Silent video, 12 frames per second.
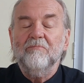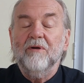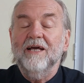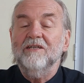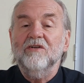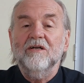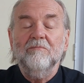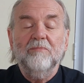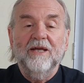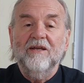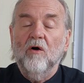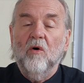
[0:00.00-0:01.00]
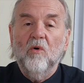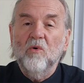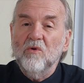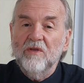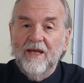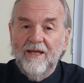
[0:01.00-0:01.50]
pleasure and pain,
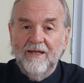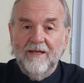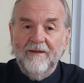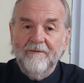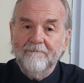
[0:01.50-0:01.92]
all there